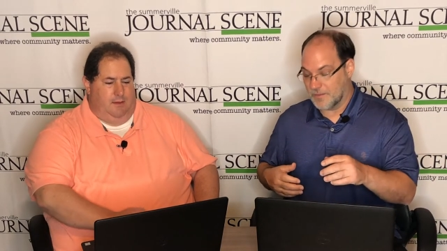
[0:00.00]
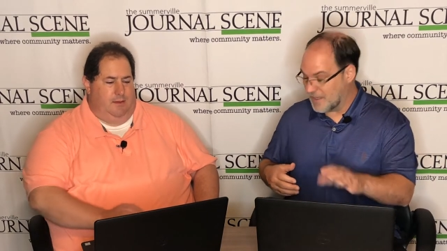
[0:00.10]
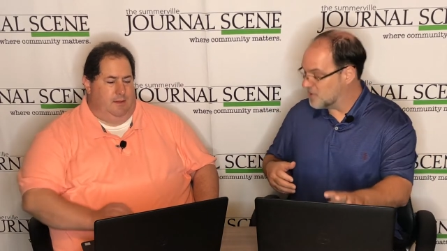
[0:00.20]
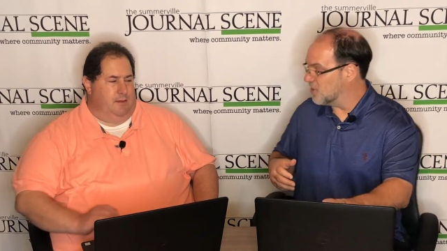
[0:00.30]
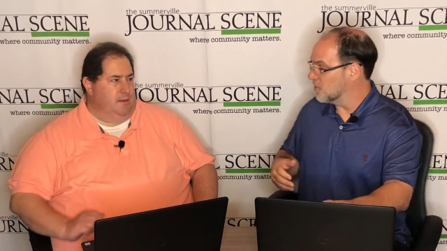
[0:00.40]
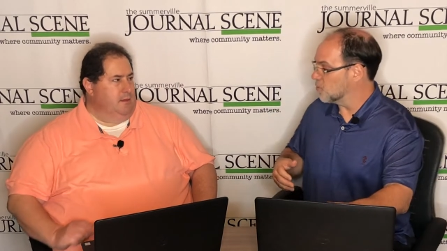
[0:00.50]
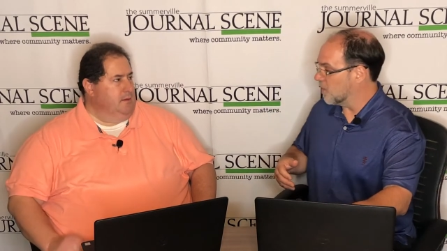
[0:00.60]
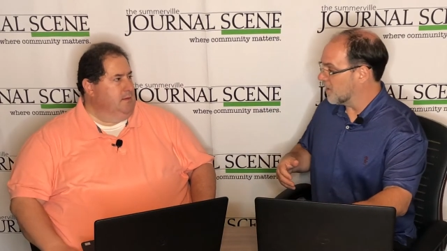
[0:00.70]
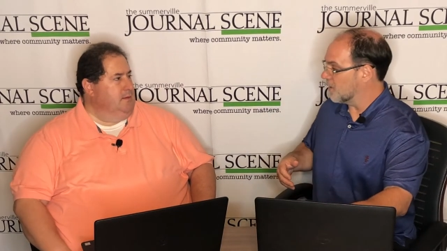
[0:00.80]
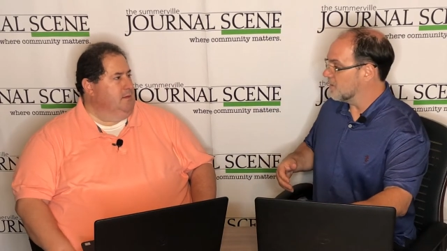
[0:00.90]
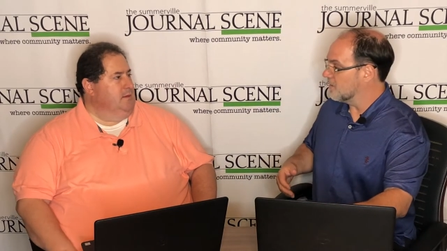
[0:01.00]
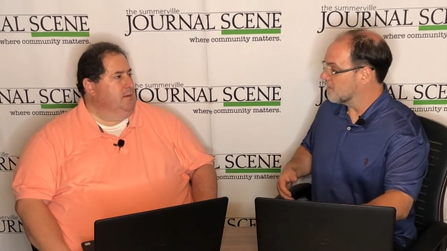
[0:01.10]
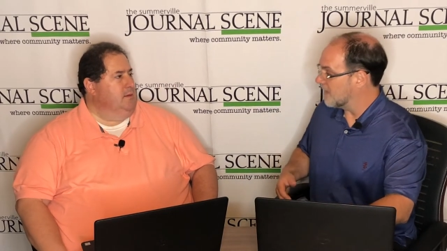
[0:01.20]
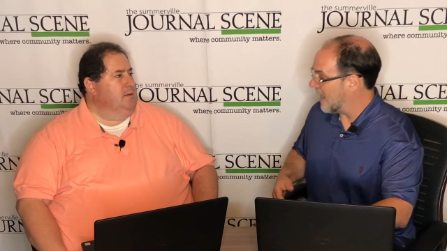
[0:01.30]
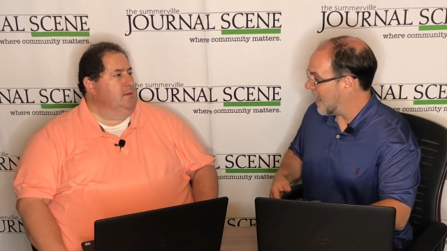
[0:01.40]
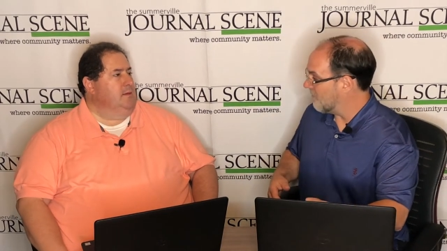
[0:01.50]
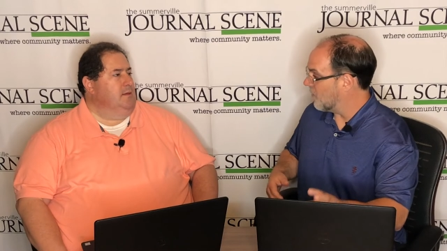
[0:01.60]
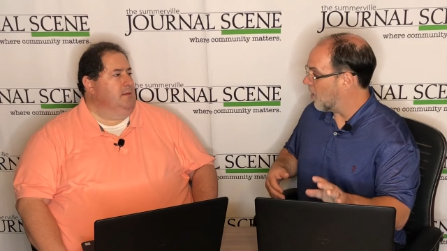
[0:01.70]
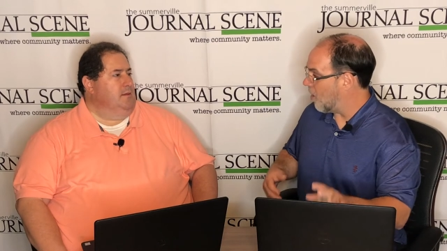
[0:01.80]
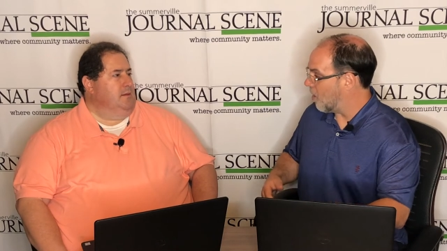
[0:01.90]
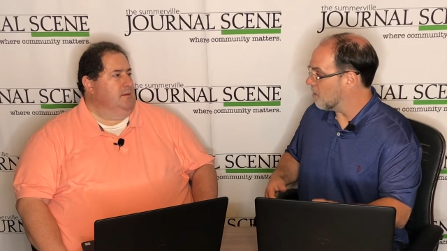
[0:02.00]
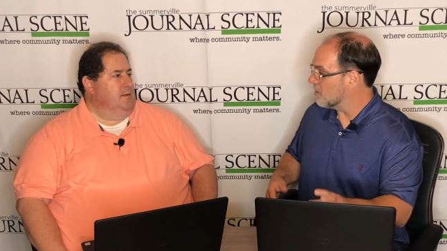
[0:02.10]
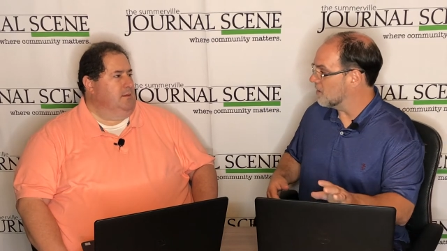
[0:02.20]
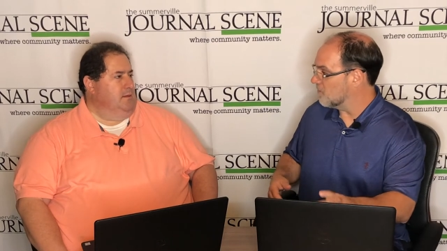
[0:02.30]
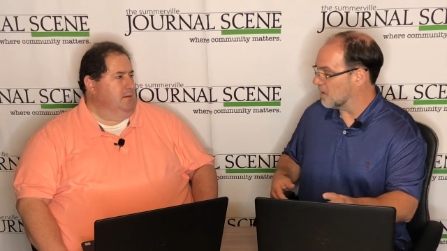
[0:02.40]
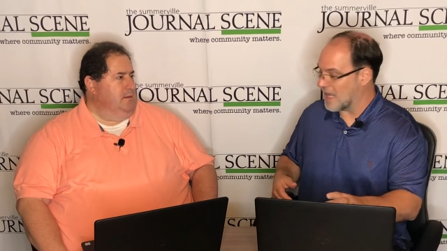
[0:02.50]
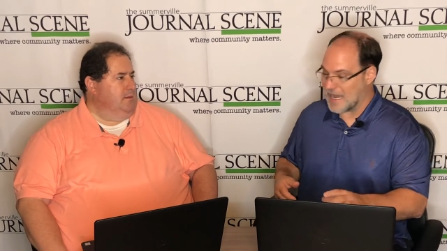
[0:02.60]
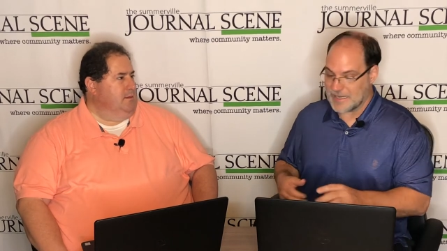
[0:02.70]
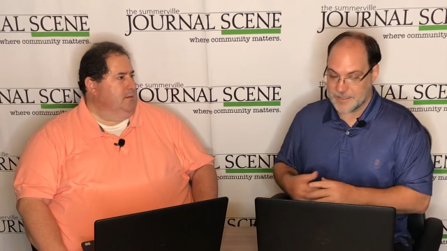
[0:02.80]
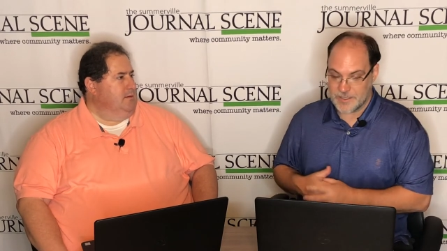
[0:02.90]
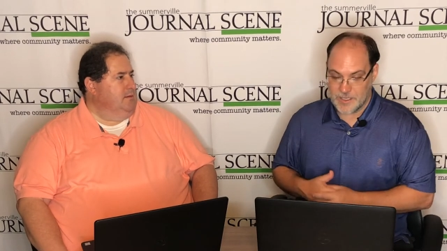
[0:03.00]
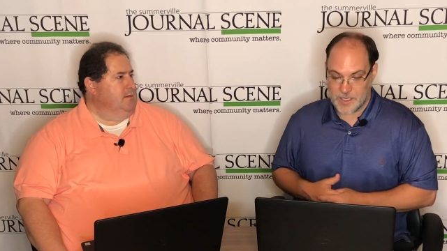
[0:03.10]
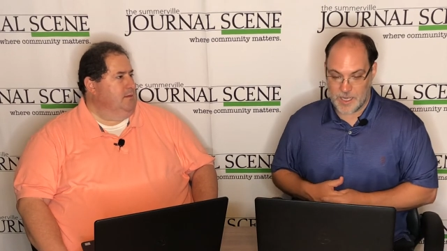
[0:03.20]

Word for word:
Speaker 1: this year's winner, they have the heart of a lion.